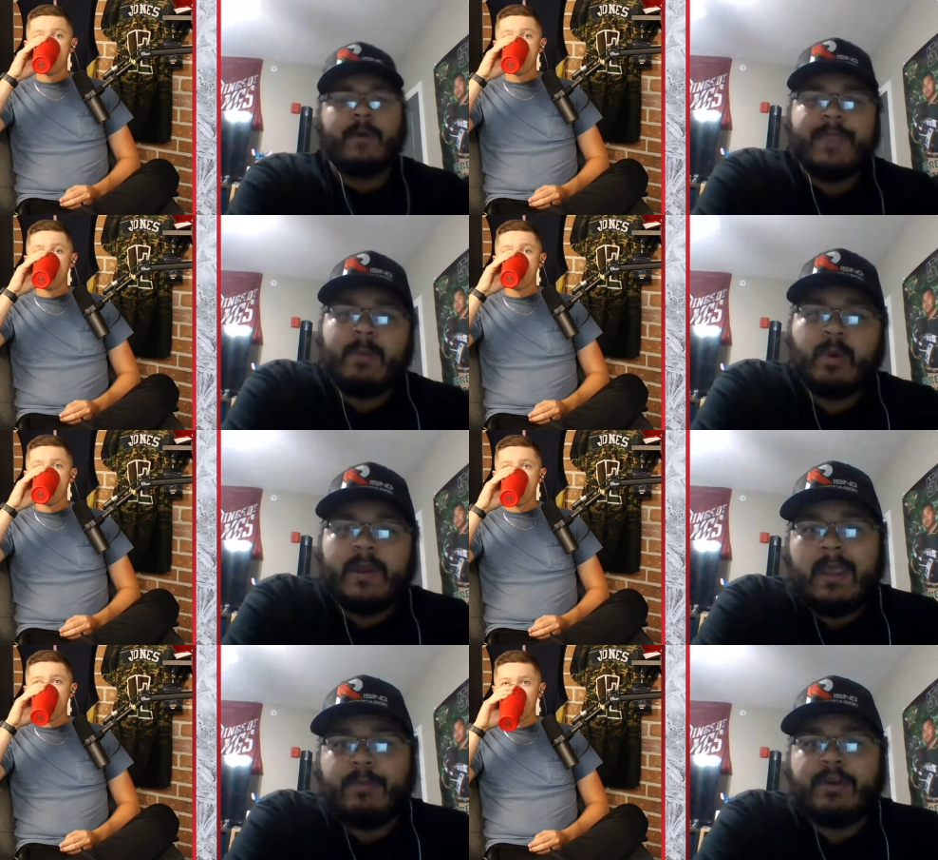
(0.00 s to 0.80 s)
Speaker 1: what they
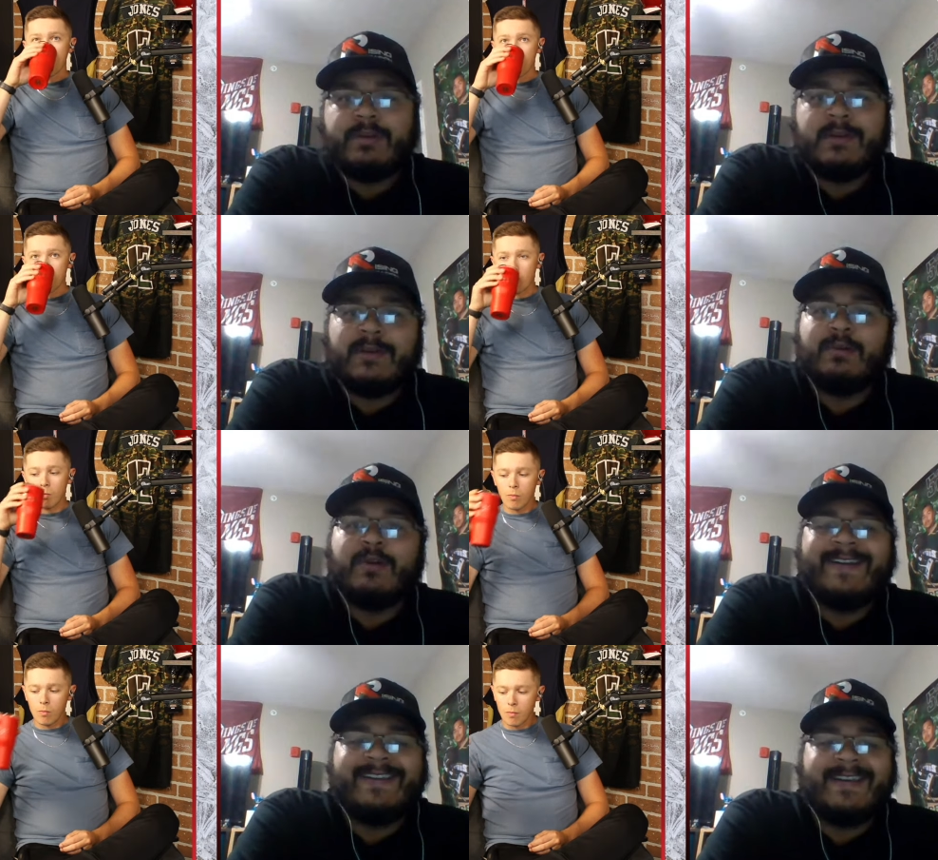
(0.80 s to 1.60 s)
were able to
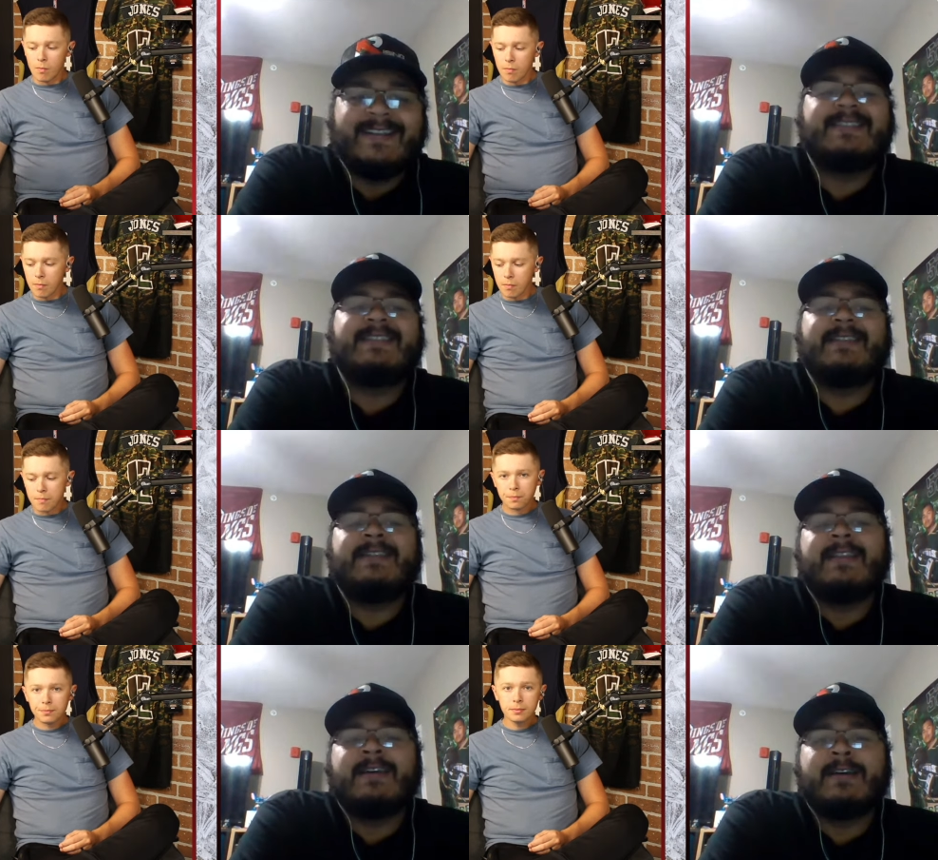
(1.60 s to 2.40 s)
do against
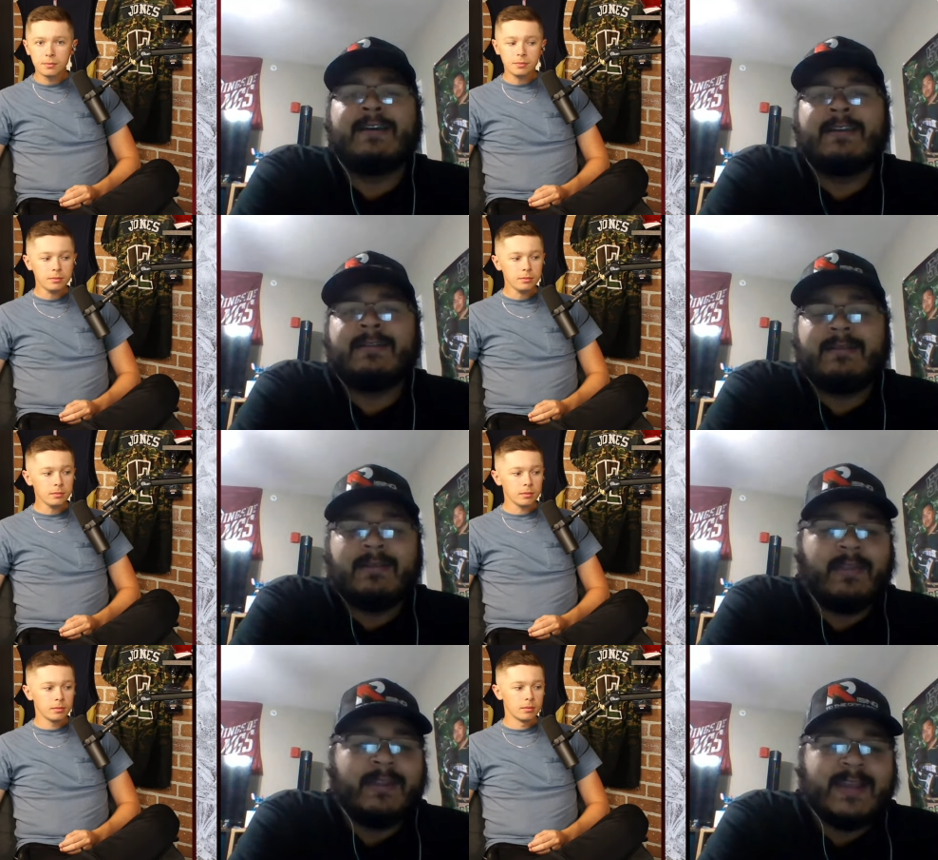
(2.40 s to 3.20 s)
the
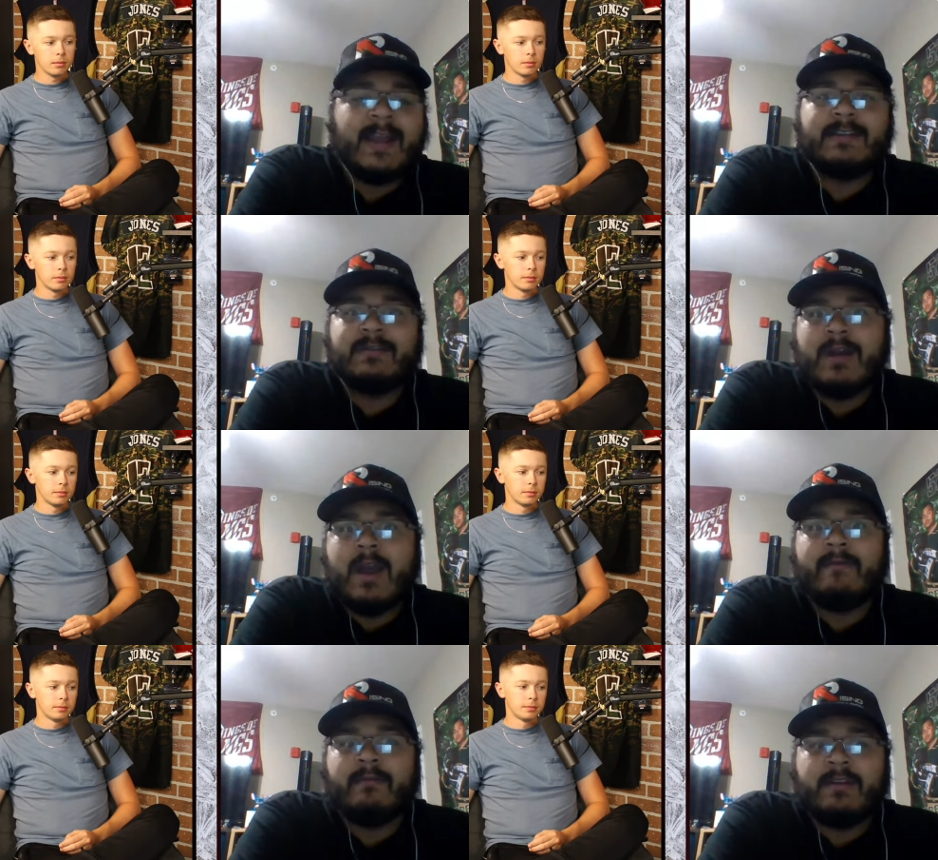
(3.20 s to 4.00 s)
the Texas
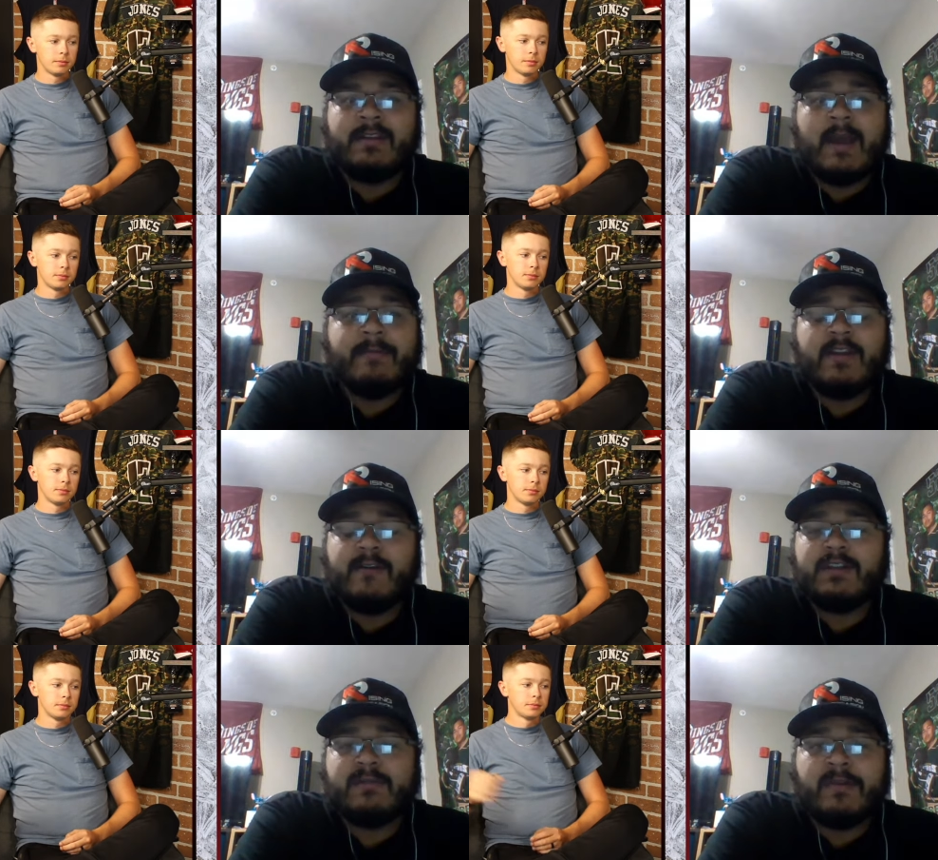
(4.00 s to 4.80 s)
rivalry. I'm
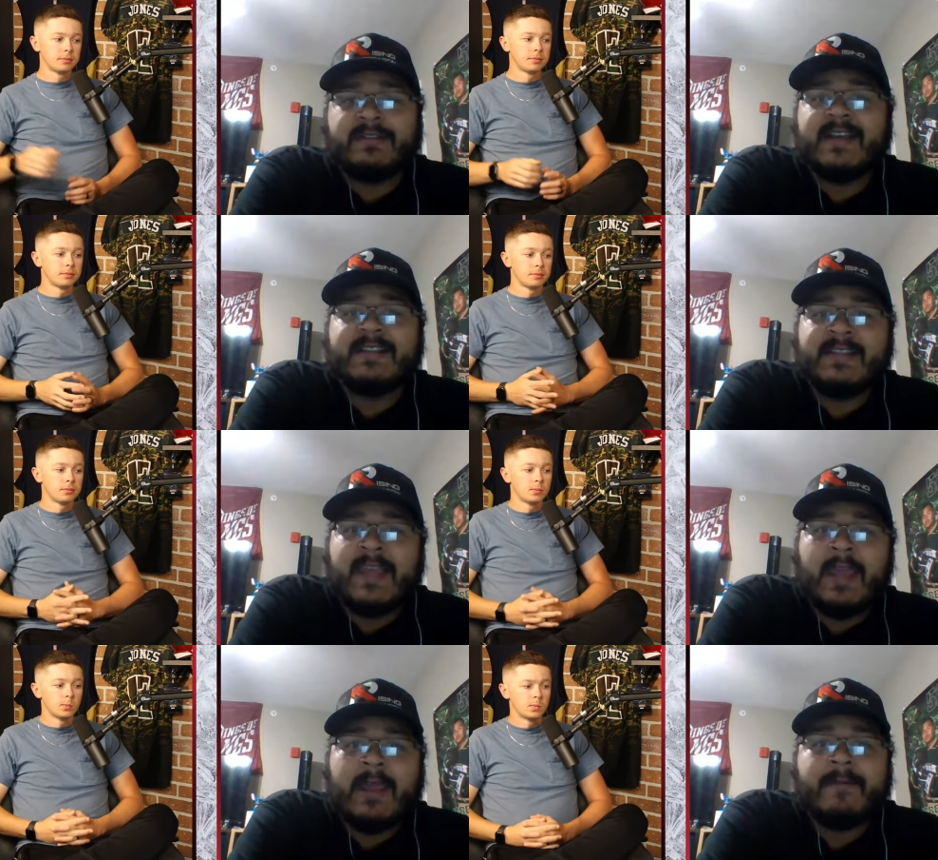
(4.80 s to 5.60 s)
curious for what Texas
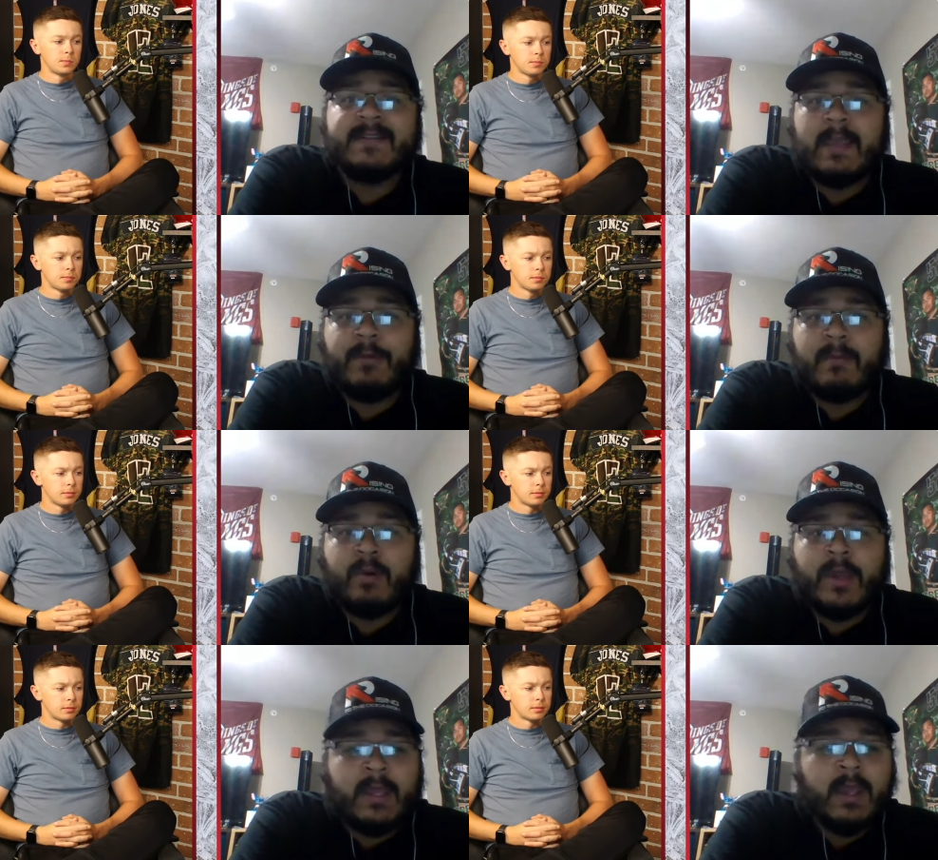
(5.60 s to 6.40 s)
A&M is able to
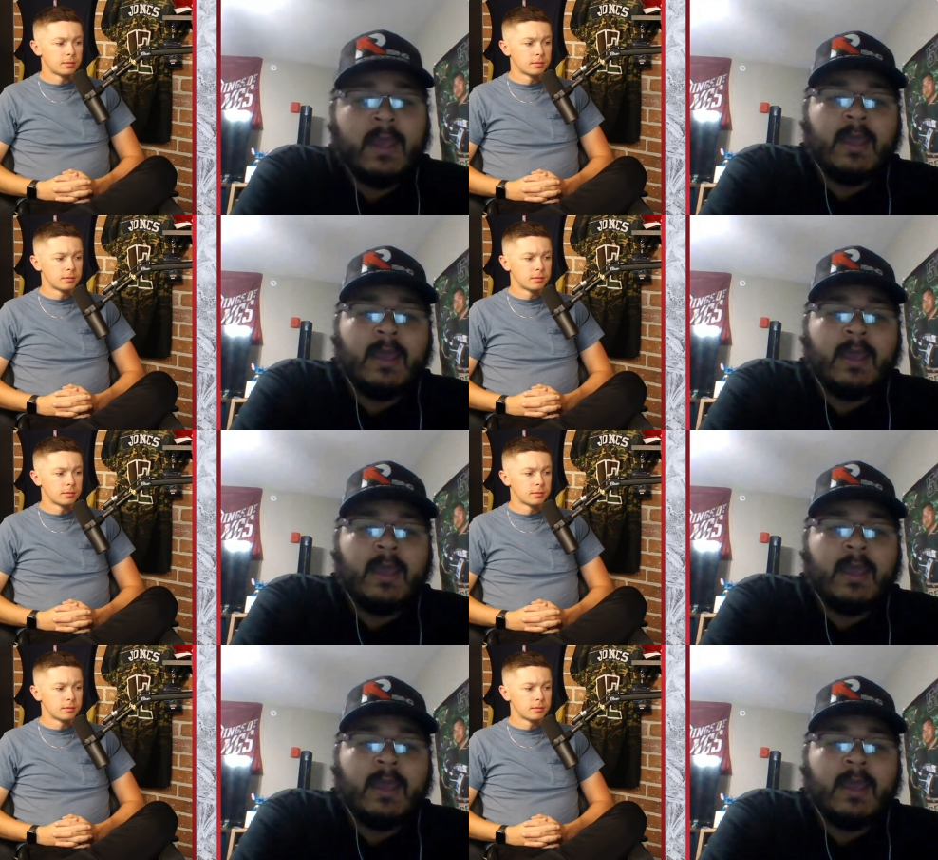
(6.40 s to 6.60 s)
bring.